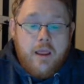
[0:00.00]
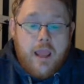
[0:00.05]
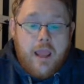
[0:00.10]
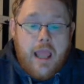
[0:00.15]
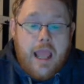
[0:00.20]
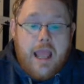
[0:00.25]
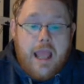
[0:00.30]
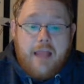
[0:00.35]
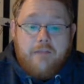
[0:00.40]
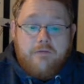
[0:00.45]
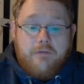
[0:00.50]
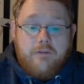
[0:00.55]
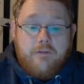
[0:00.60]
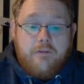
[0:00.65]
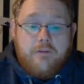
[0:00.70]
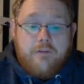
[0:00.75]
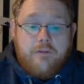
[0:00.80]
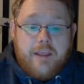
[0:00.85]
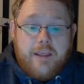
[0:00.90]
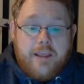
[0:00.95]
And
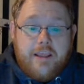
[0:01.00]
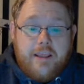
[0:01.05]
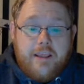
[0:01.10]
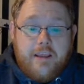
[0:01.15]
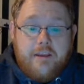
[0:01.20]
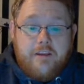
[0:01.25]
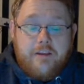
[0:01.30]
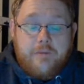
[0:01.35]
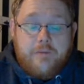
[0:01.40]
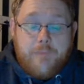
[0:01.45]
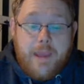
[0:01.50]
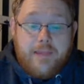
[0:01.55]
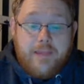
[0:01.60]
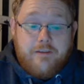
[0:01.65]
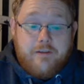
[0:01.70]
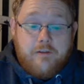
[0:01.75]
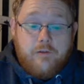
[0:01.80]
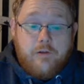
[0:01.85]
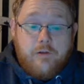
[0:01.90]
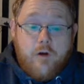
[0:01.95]
the
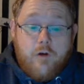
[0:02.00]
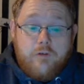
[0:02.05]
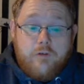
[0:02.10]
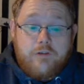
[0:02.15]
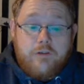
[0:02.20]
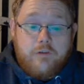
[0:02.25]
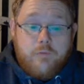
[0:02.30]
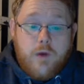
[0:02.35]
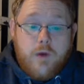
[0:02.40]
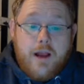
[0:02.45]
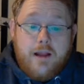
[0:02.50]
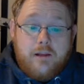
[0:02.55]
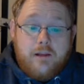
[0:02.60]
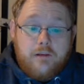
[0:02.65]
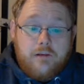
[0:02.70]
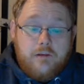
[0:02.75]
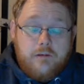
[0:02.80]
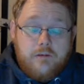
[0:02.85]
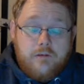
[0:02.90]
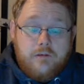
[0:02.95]
spectacle cost as well